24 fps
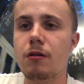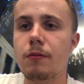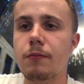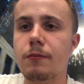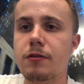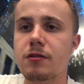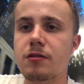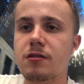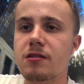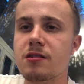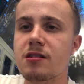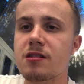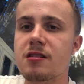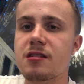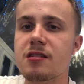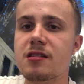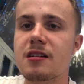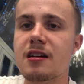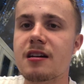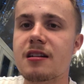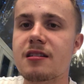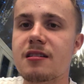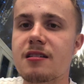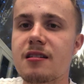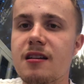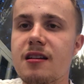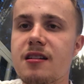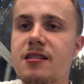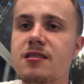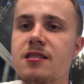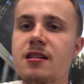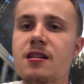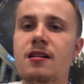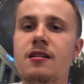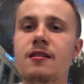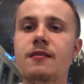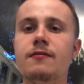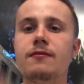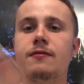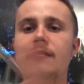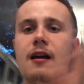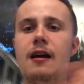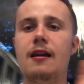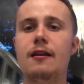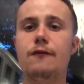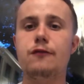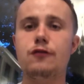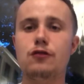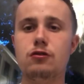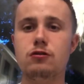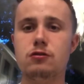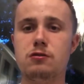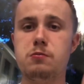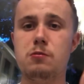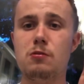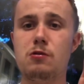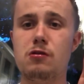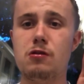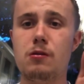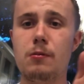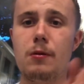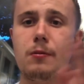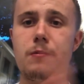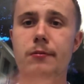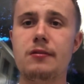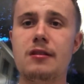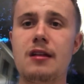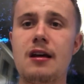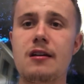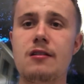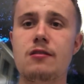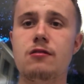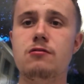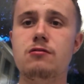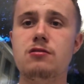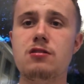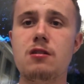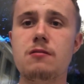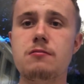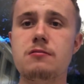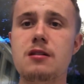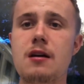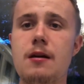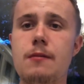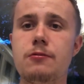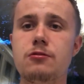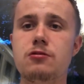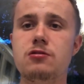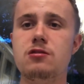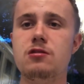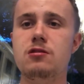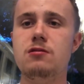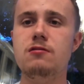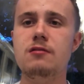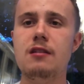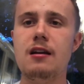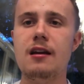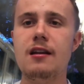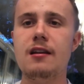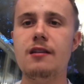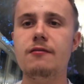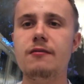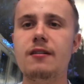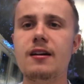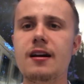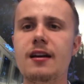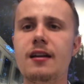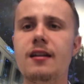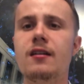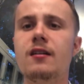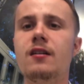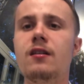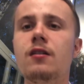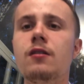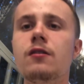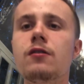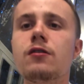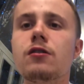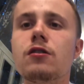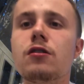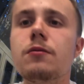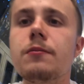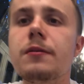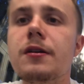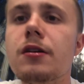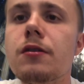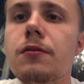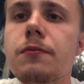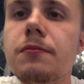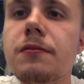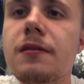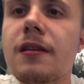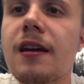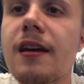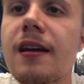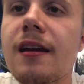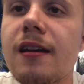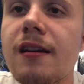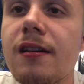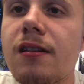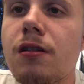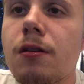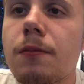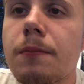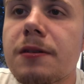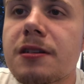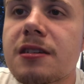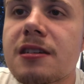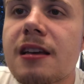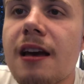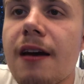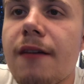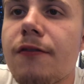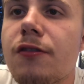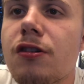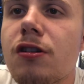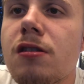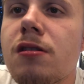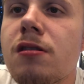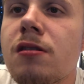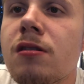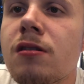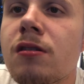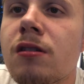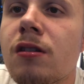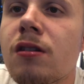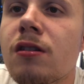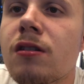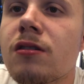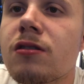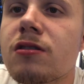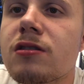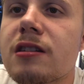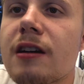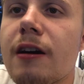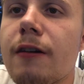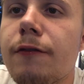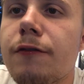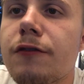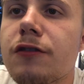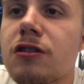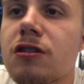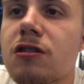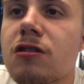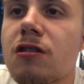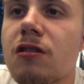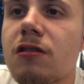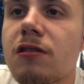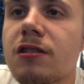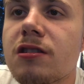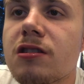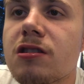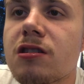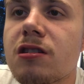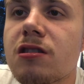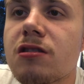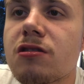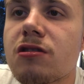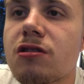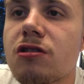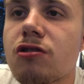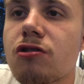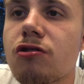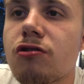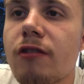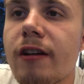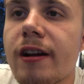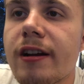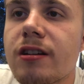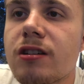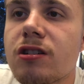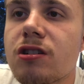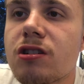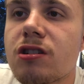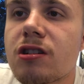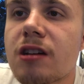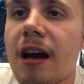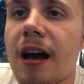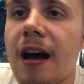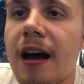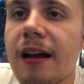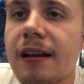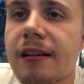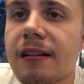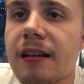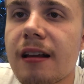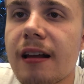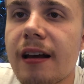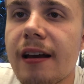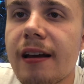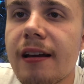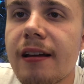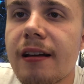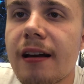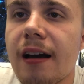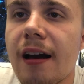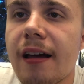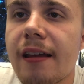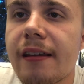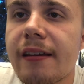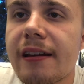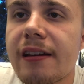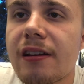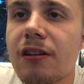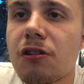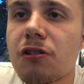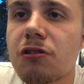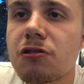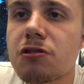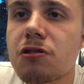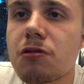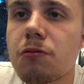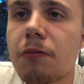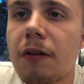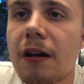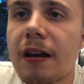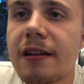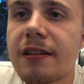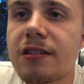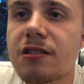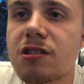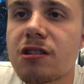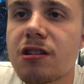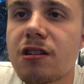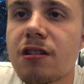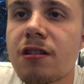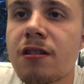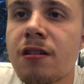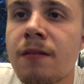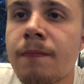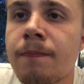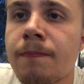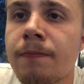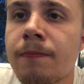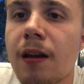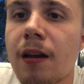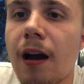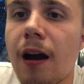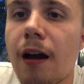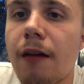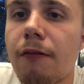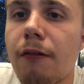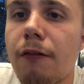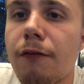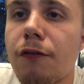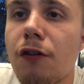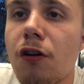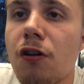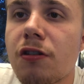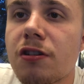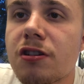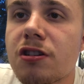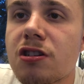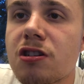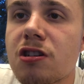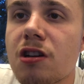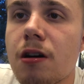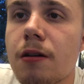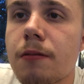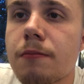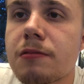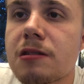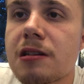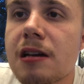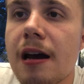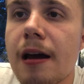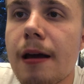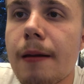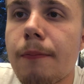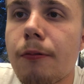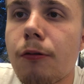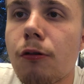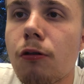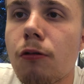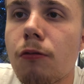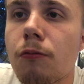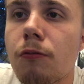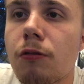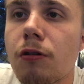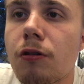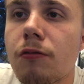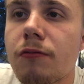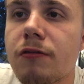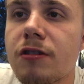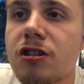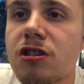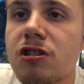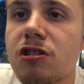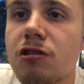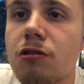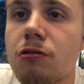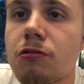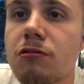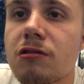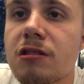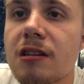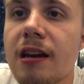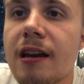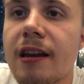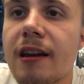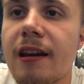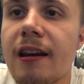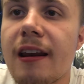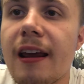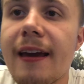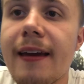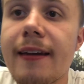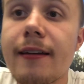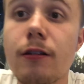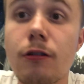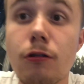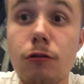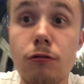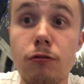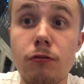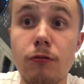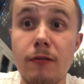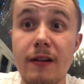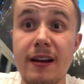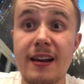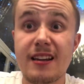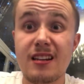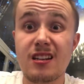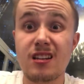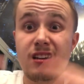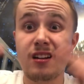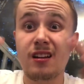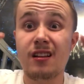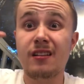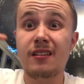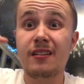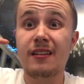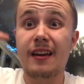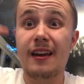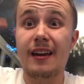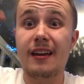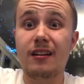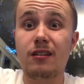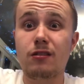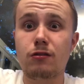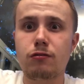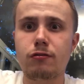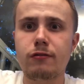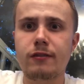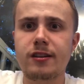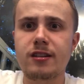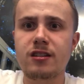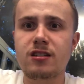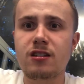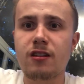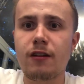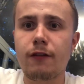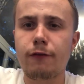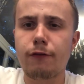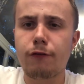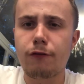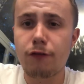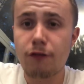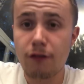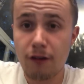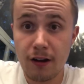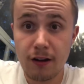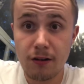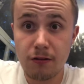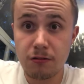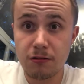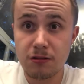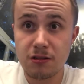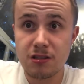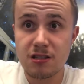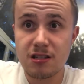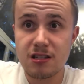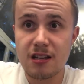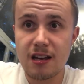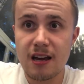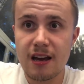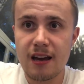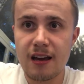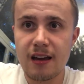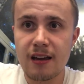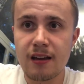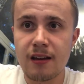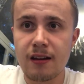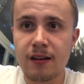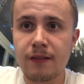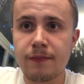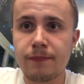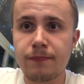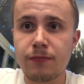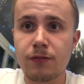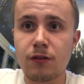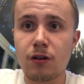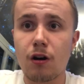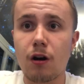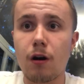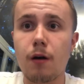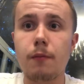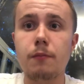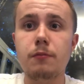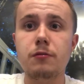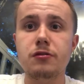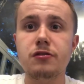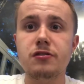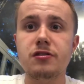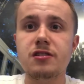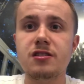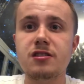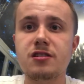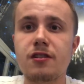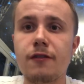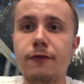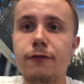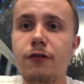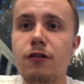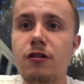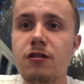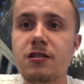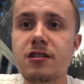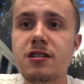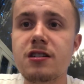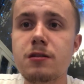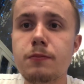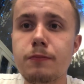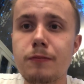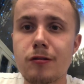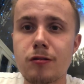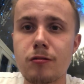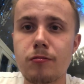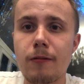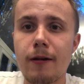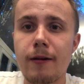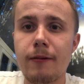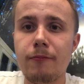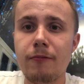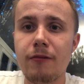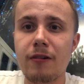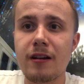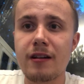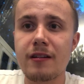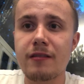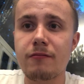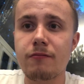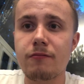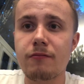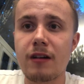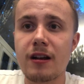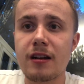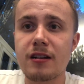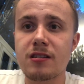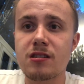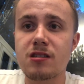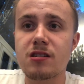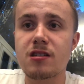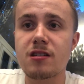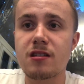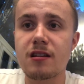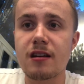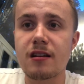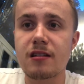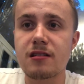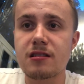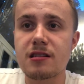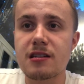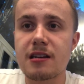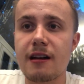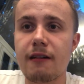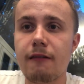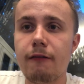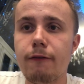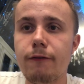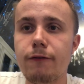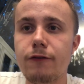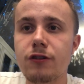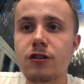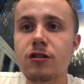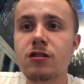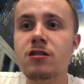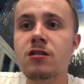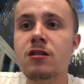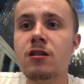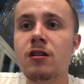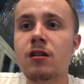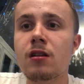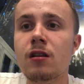on Mondays to Saturdays. And of course, we'll come up with that new timetable soon. Anyway, coming up, the number 7 Telford to Donington to Trench to Hadley, and then on to Wellington. A revised timetable will result in an increased frequency on Mondays to Fridays between Wellington and Telford,